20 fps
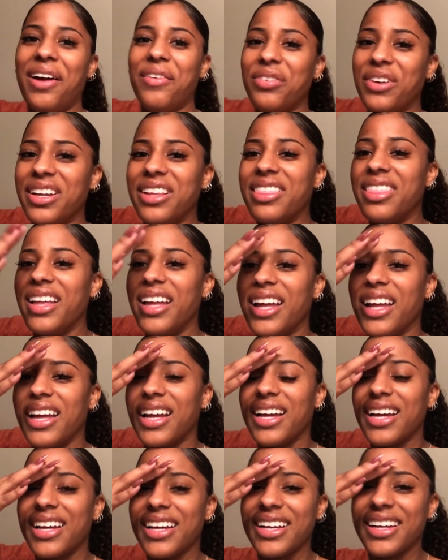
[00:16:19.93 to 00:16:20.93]
everything. But tell me
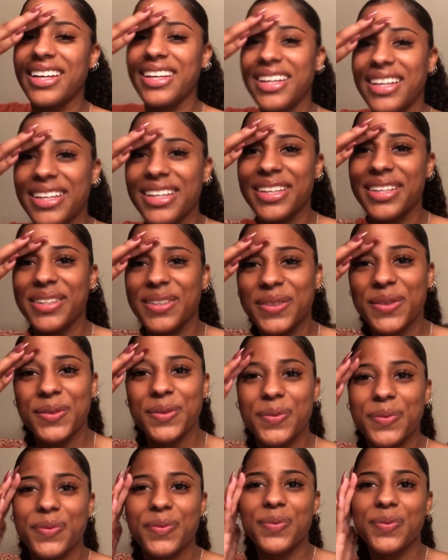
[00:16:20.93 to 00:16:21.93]
that's not a
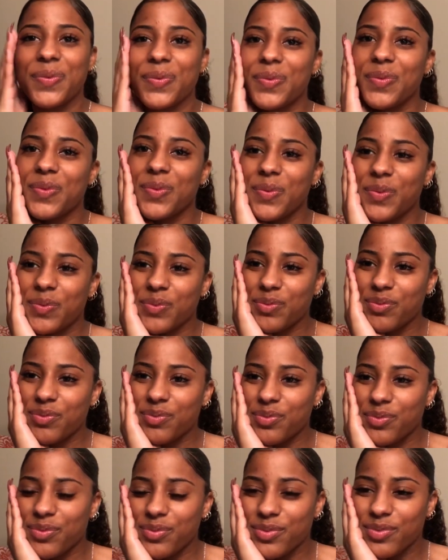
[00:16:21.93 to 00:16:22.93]
good boyfriend,
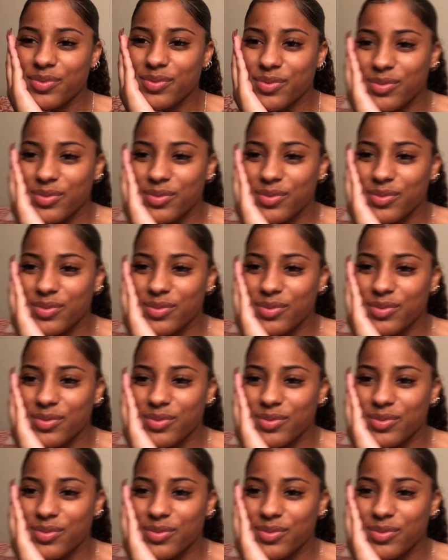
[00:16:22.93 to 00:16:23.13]
though. Good